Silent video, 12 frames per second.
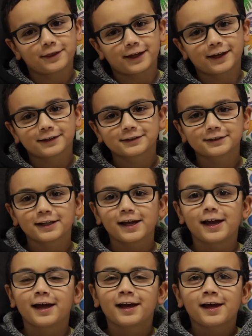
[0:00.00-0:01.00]
things
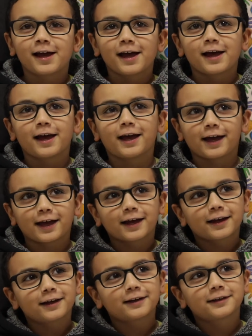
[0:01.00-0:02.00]

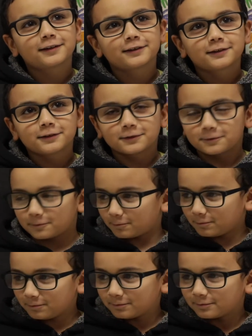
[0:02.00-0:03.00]

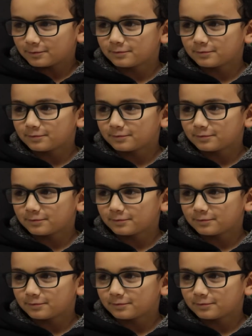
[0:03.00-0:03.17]
and